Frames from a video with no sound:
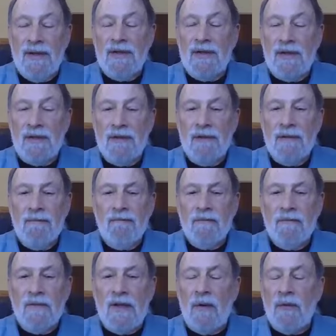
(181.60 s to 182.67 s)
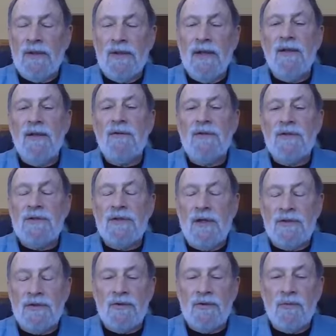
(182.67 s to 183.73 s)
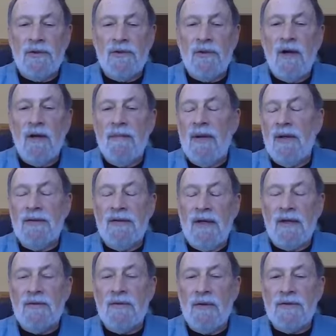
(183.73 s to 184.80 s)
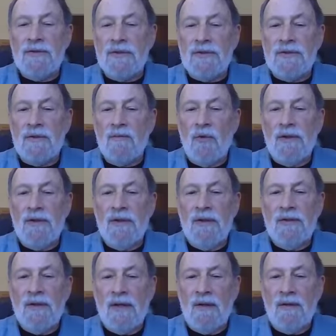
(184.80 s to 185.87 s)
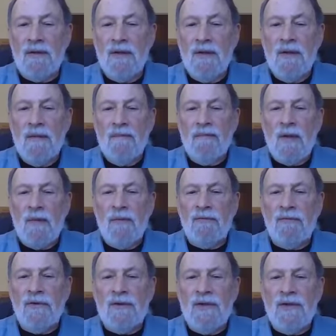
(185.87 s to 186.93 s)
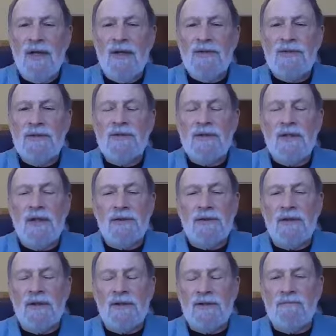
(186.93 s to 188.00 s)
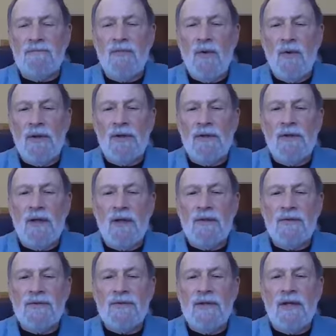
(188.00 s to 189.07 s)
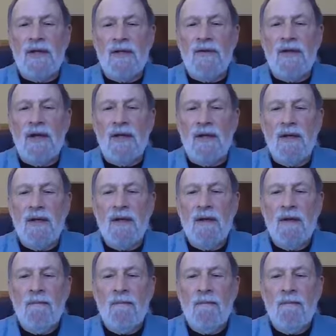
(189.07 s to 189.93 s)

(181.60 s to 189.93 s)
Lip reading: treated. Now, in later discussions, we'll talk about diagnosis in more detail. But for today's discussion, it's important to understand that